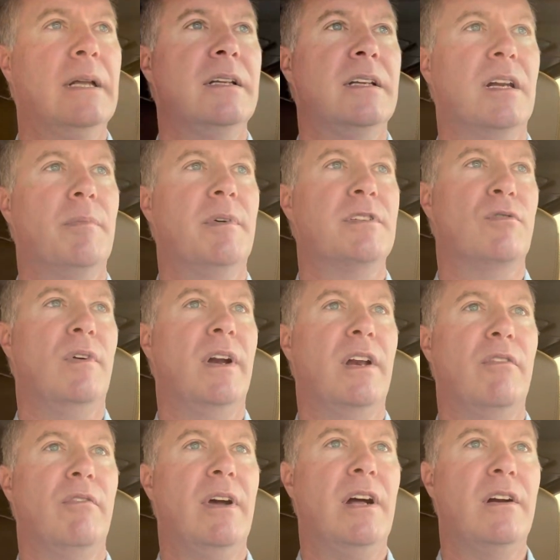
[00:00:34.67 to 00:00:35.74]
did a bunch of running
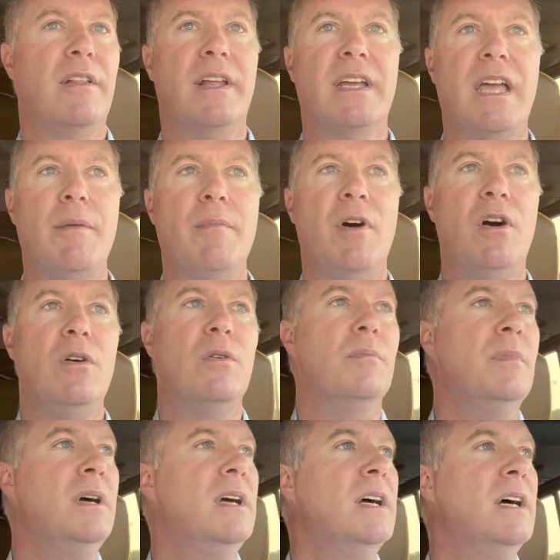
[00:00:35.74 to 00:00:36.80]
around, and then came home.